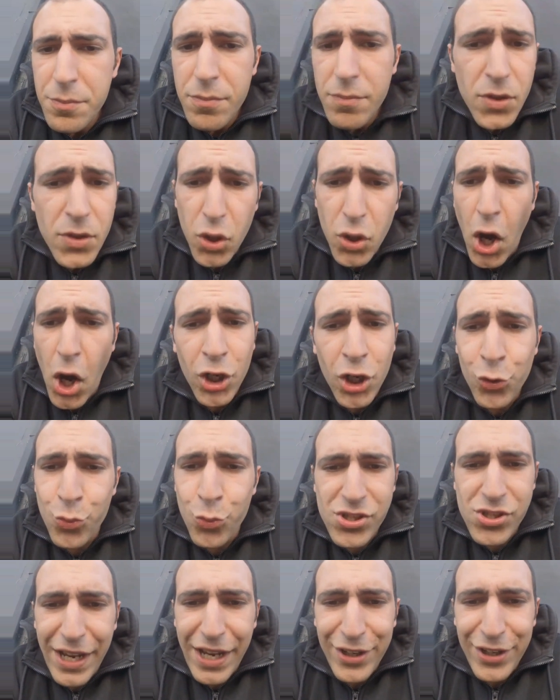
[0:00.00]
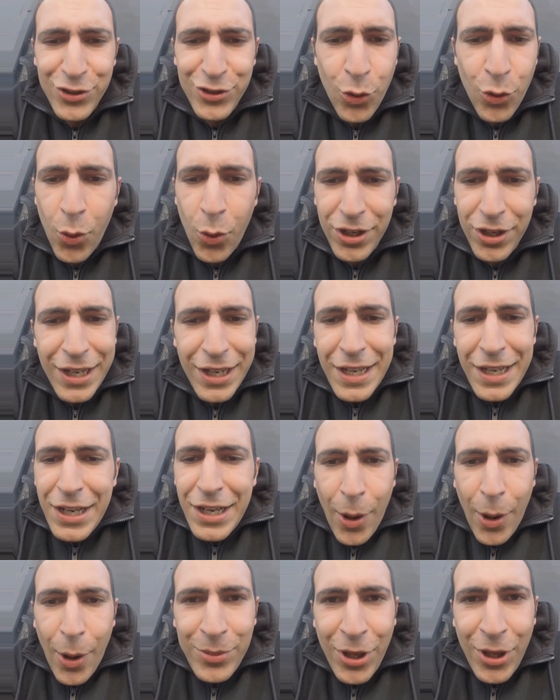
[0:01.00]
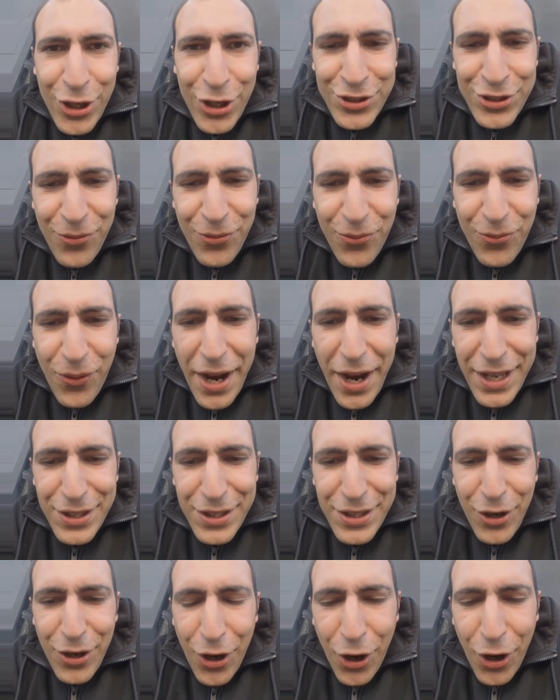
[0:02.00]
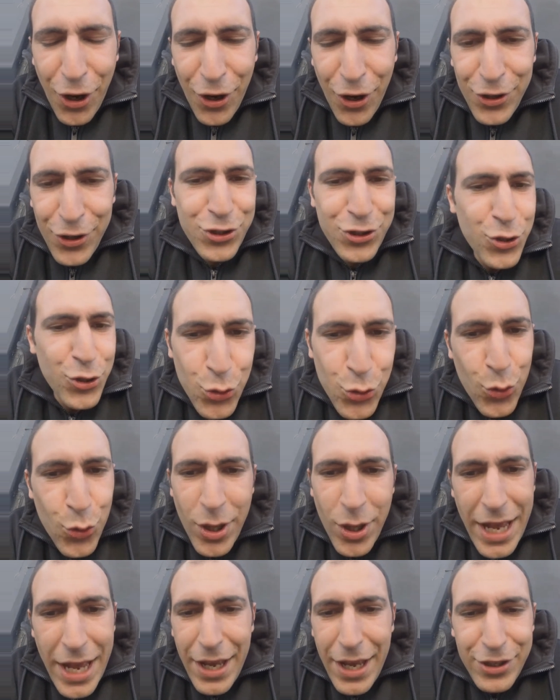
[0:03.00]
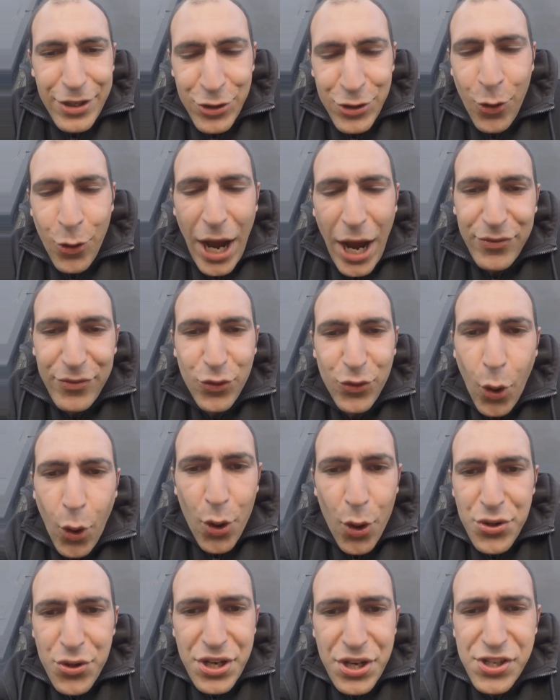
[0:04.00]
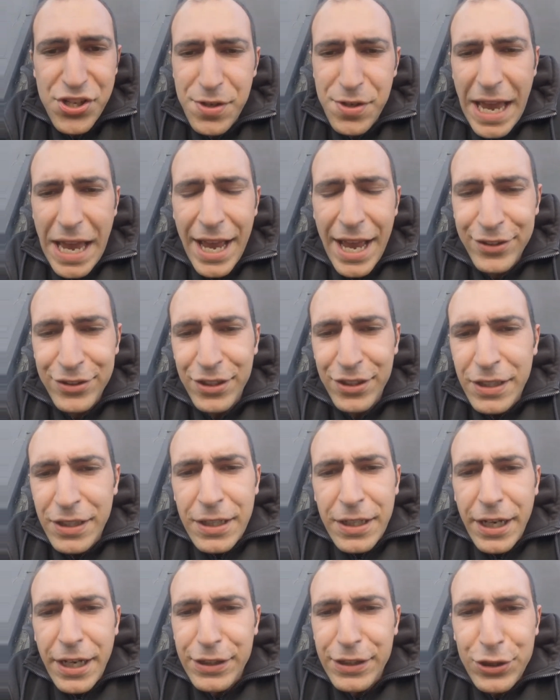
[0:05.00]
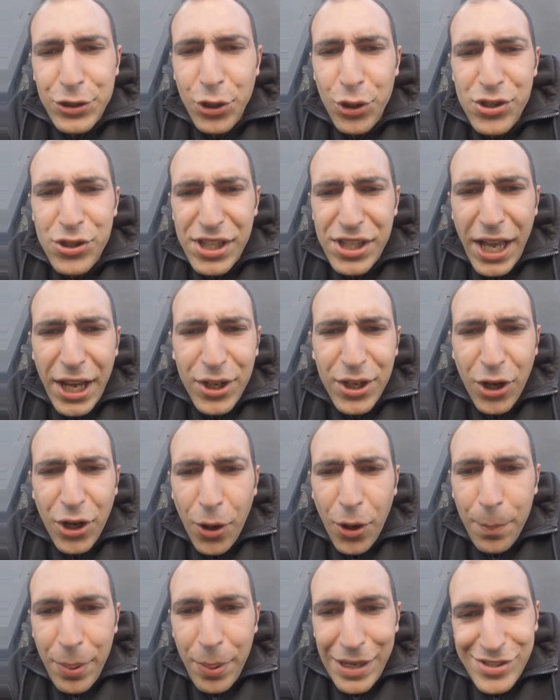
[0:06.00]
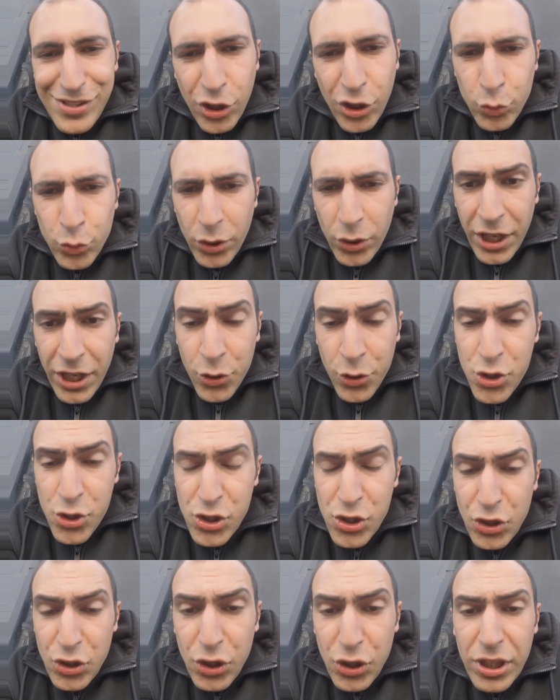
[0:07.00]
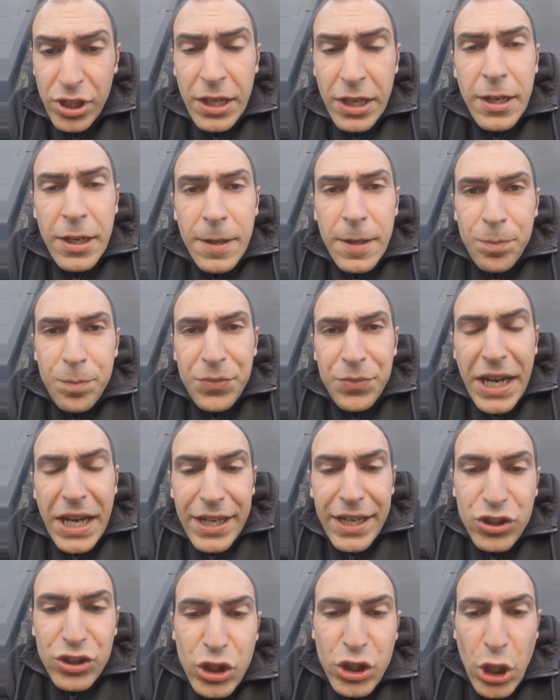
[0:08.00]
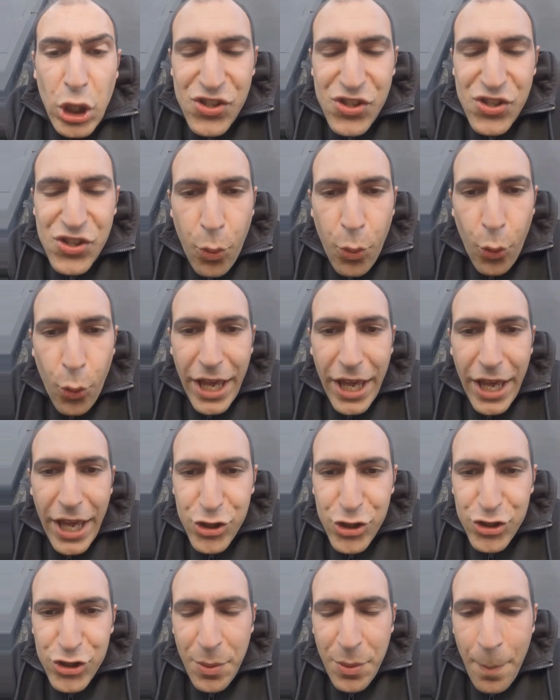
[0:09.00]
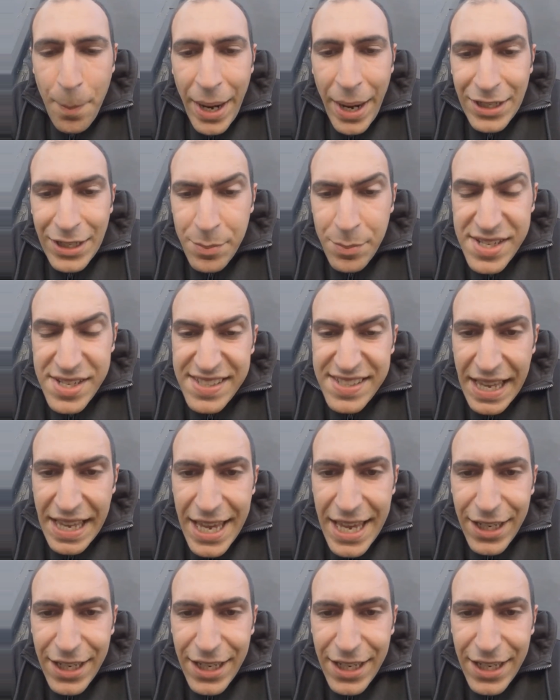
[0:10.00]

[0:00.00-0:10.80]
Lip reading: Conor was like, you know what, I'm not gonna fight after all this, and it looks like based on what I understood, that Dustin Poirier actually made a mistake.